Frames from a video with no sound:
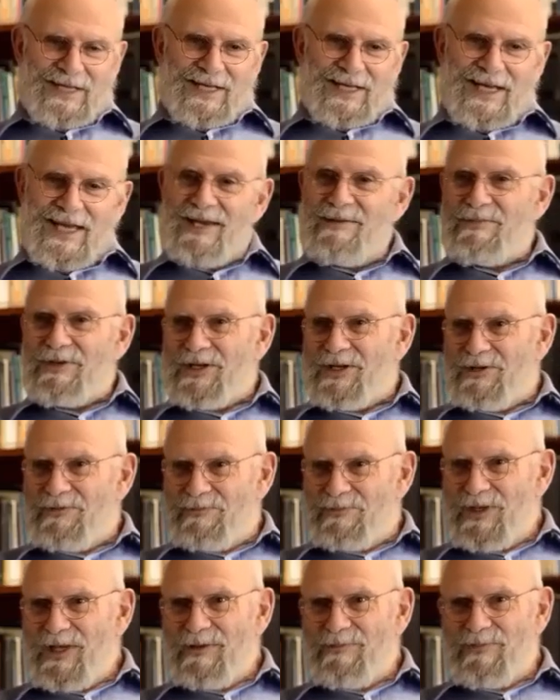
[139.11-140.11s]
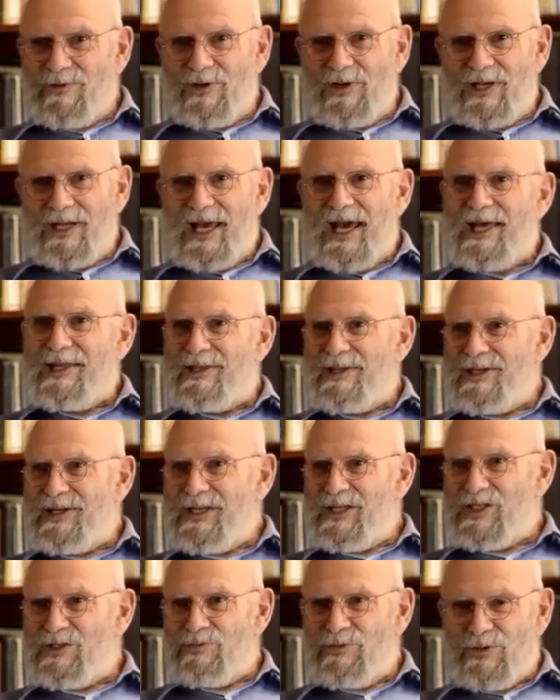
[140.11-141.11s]
eminent people,
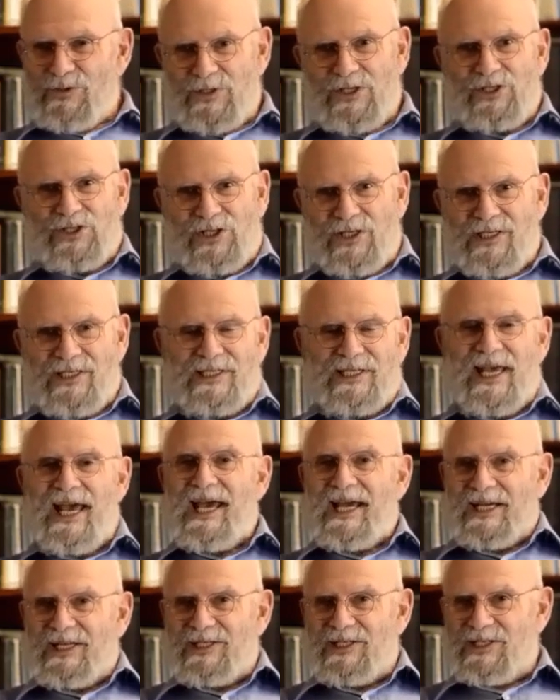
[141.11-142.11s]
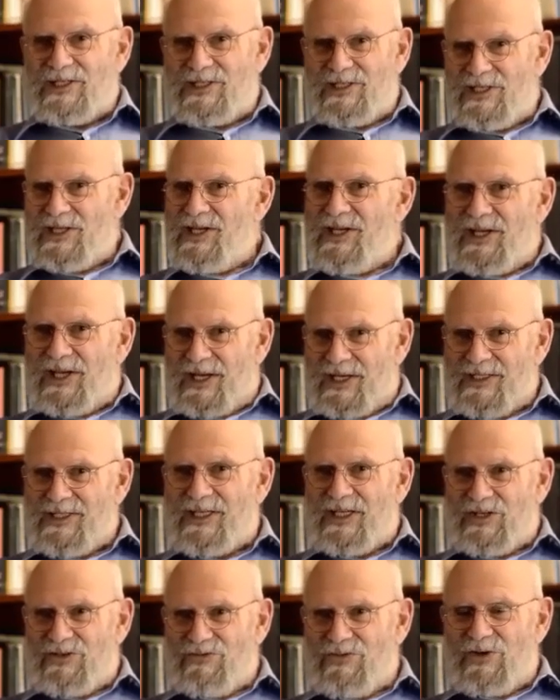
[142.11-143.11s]
athletes, musicians, actors,
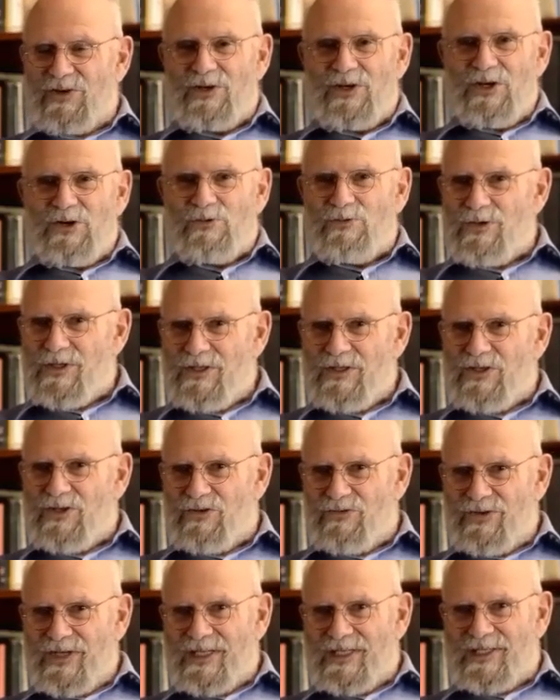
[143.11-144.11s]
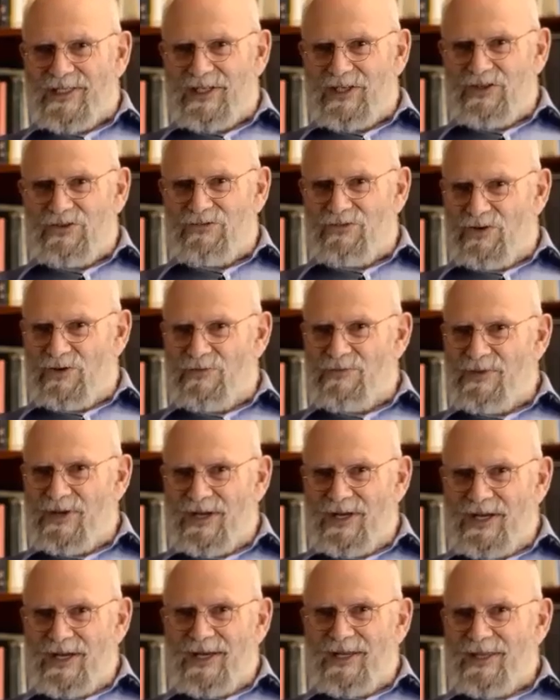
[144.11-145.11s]
etc., with Tourette's syndrome.
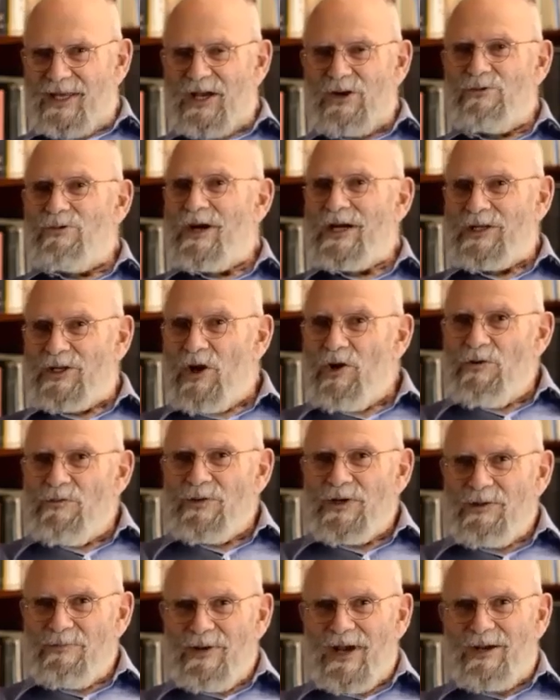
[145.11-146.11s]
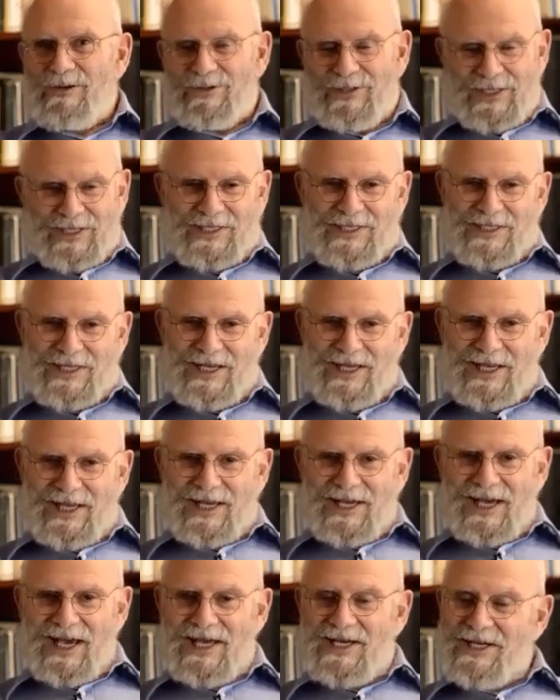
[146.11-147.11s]
They're quite open about it,
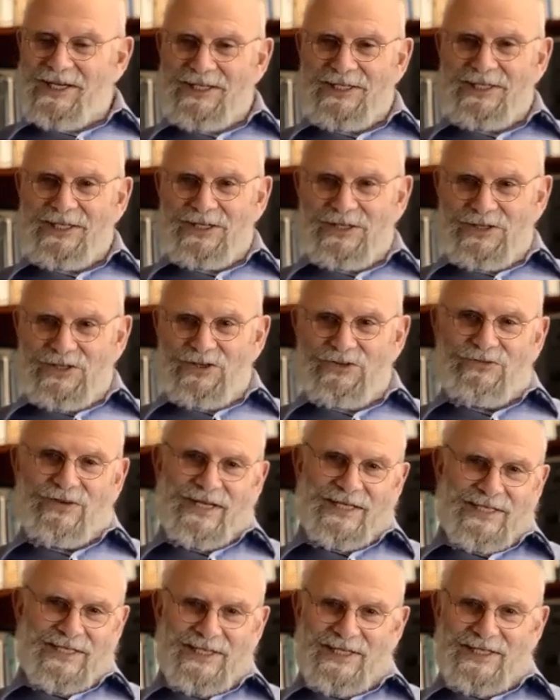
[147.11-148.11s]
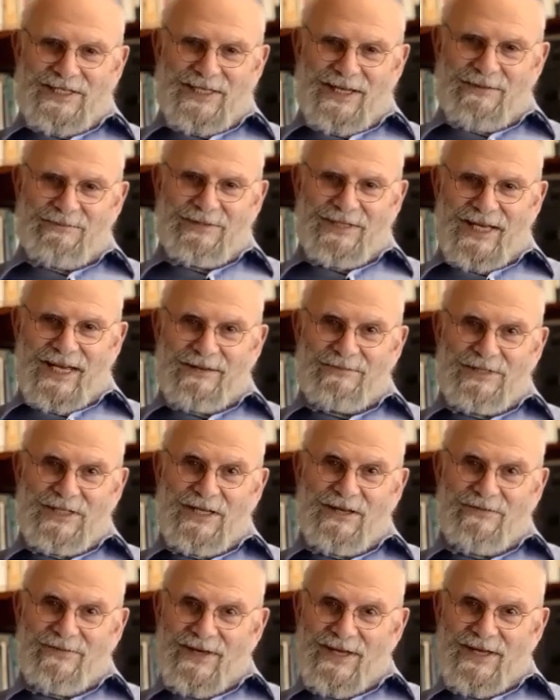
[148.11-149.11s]
and indeed Tourette's can sometimes
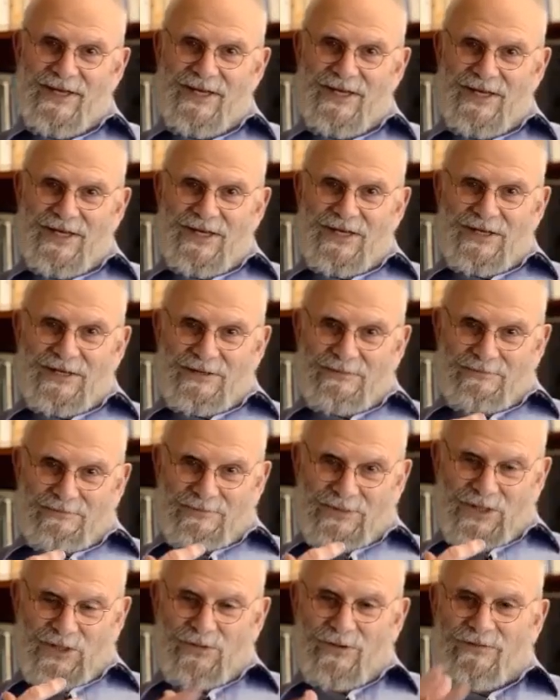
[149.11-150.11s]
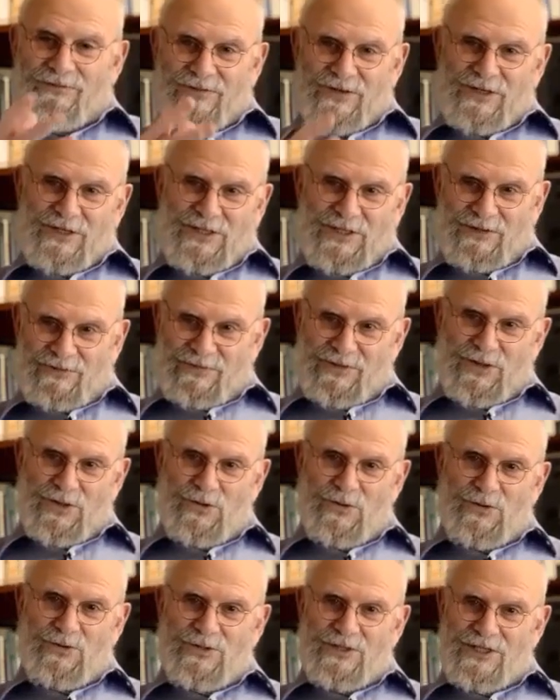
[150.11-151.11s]
give a swiftness of
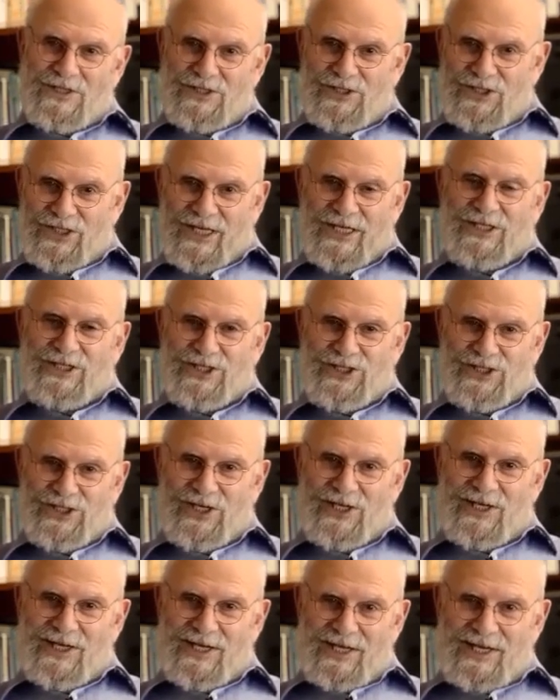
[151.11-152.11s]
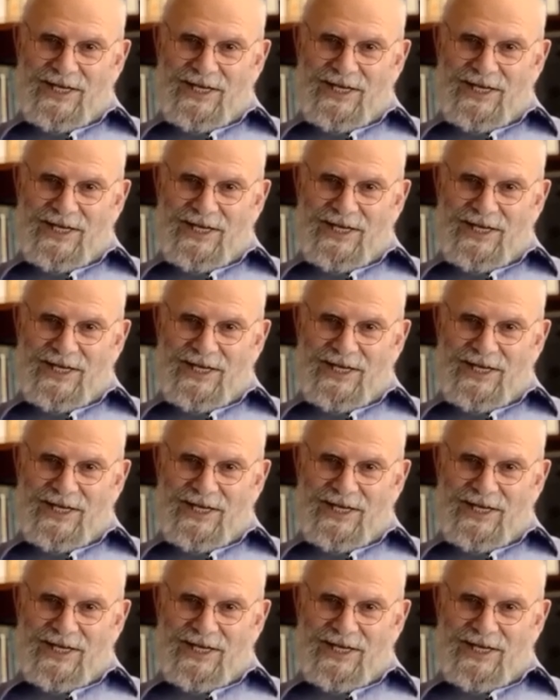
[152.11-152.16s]
thought and gesture